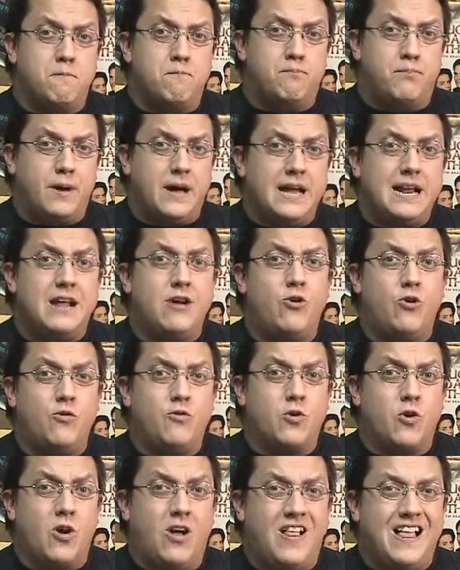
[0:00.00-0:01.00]
but
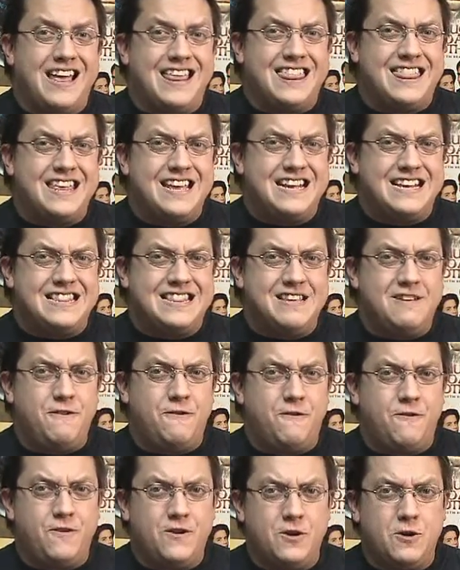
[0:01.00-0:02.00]
overall I think the
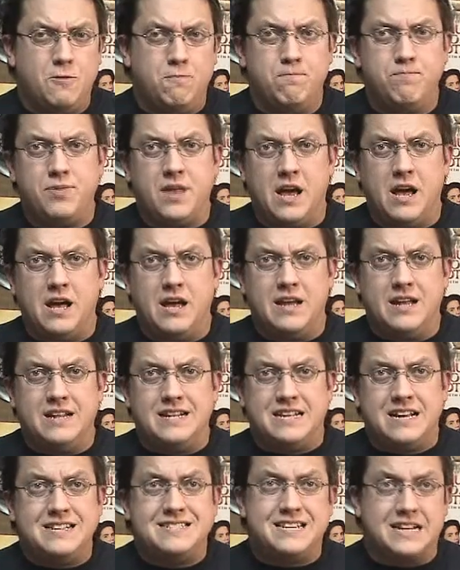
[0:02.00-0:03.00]
film
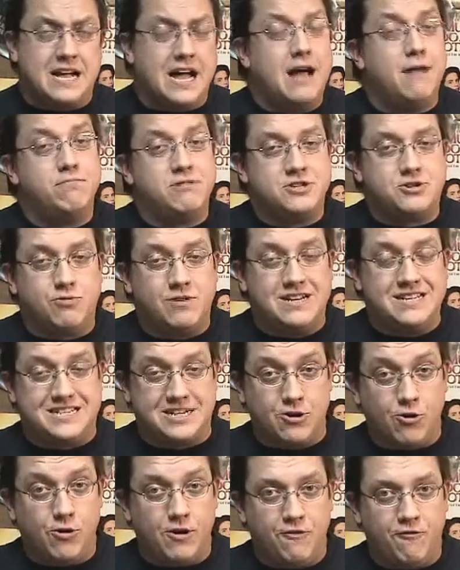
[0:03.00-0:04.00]
does accomplish what it's
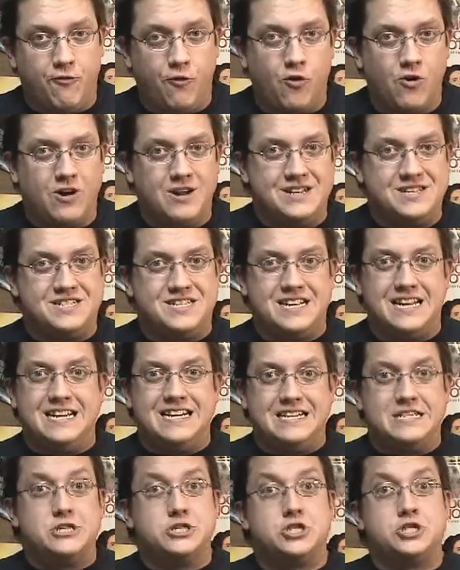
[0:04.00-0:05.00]
going for, is
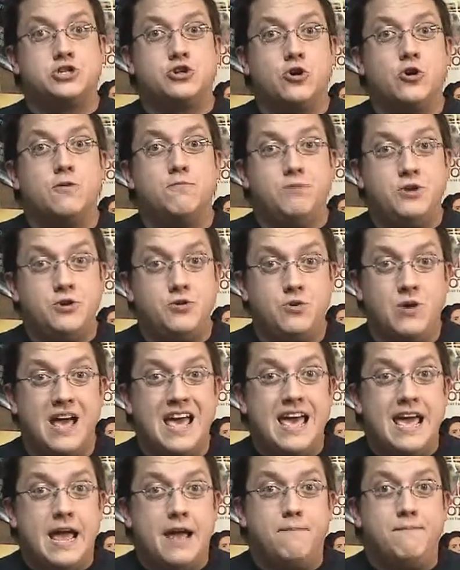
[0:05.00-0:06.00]
and disturb you
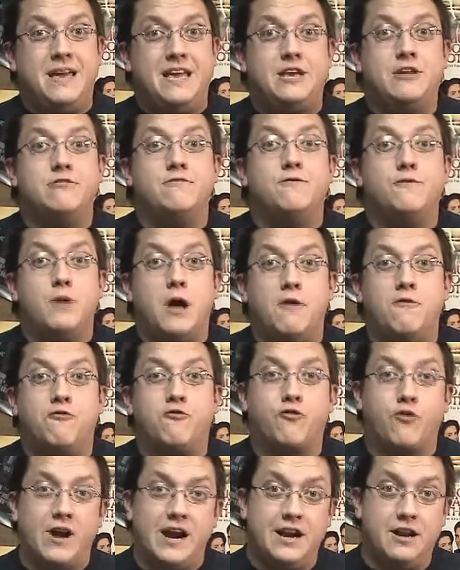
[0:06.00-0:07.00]
and make you
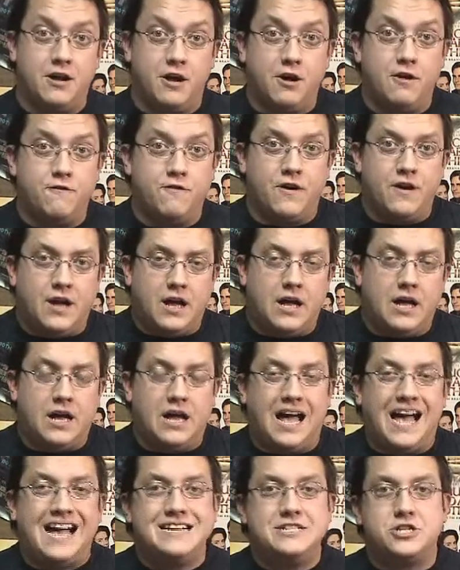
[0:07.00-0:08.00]
afraid of
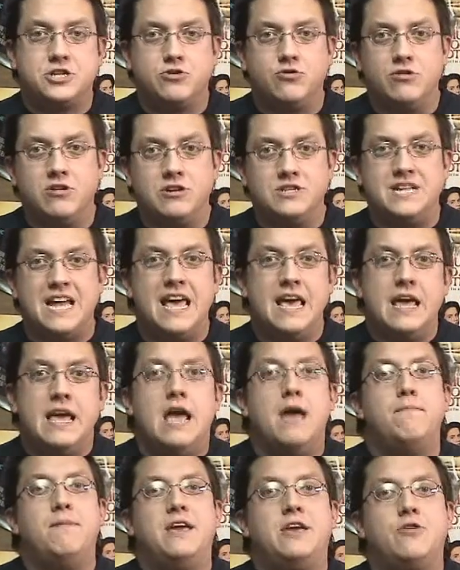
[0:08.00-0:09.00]
high schoolers
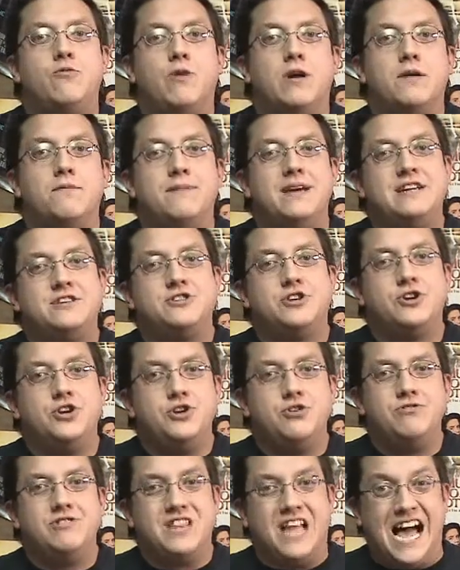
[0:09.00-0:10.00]
and make you want to make sure
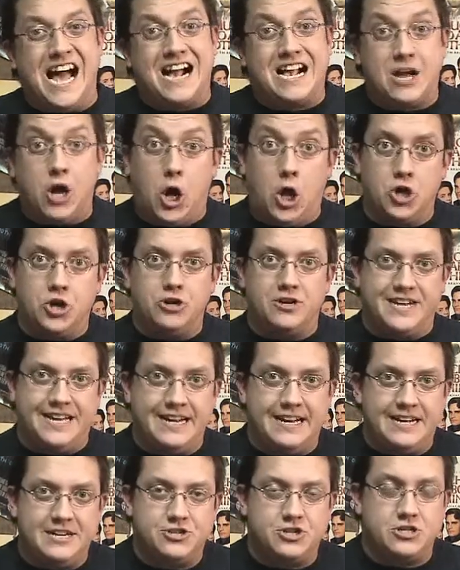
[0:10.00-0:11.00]
you lock all your
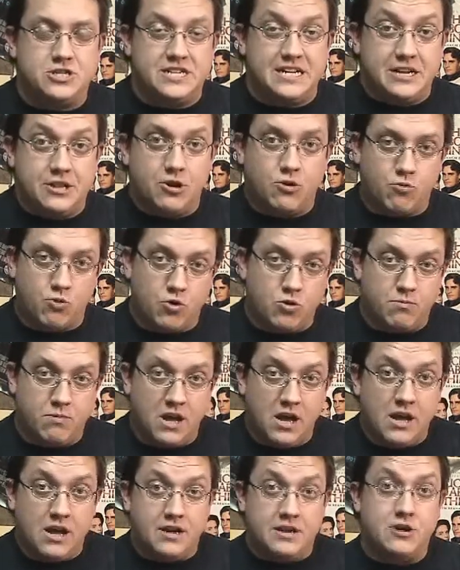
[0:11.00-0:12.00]
teenagers in their room
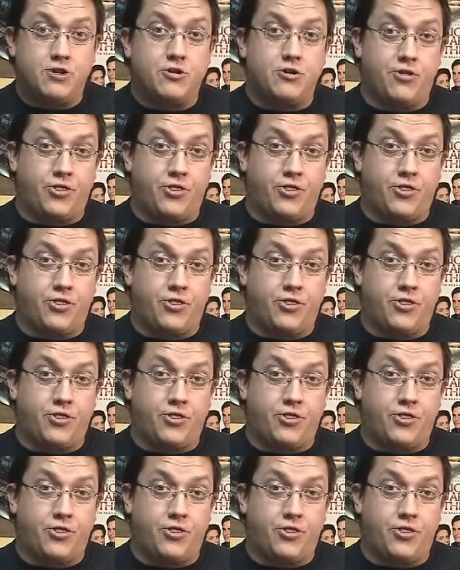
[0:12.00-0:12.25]
till they're